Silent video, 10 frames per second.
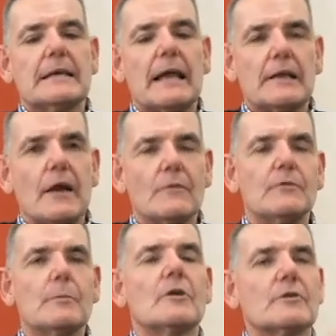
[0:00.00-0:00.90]
an
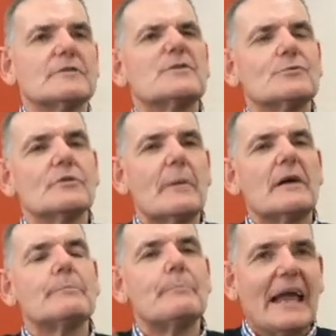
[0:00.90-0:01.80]
unhelpful model, because it's all
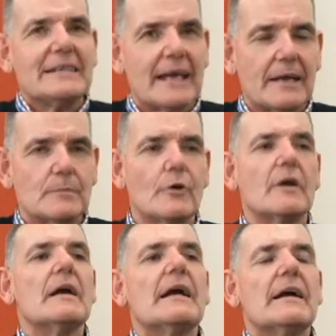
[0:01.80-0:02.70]
about band-aid
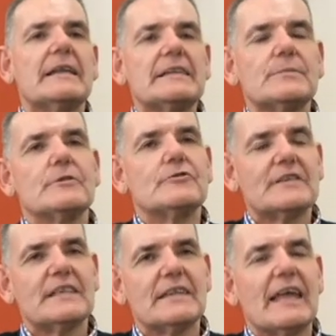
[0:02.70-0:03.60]
work unless we're
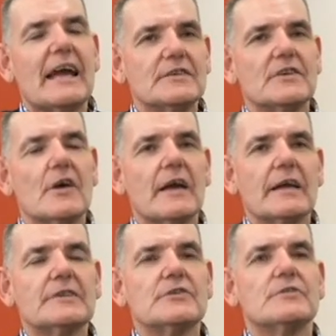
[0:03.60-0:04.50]
addressing the
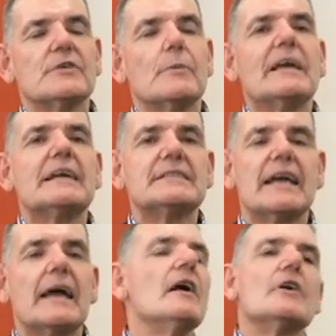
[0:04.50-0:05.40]
underlying issue. So we
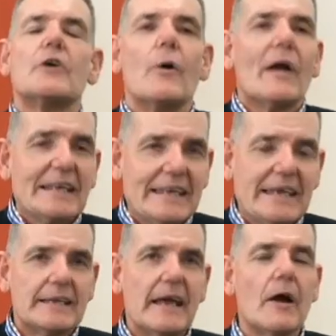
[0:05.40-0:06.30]
can say go out
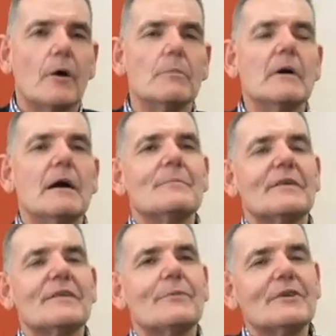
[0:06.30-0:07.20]
and get help,
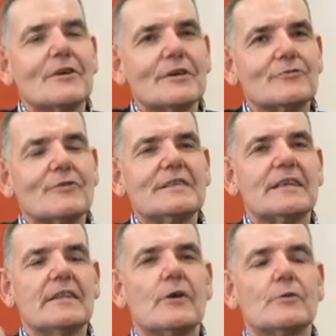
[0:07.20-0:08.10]
but if we're not
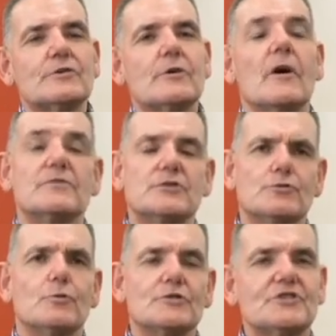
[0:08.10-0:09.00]
addressing the issue of
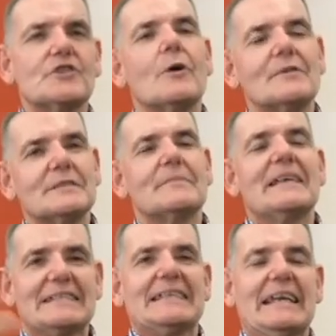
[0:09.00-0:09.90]
staunch
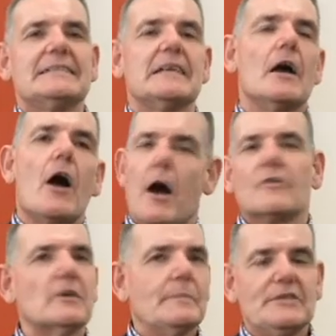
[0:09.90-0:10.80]
stoicism that says
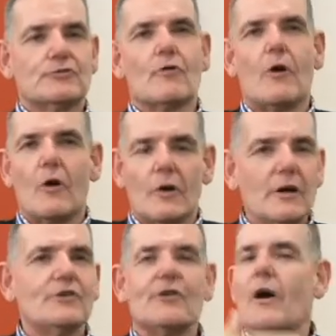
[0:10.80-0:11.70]
I've got to be
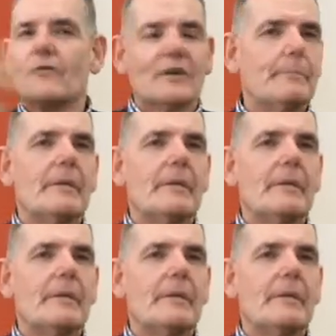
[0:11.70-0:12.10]
strong, you know,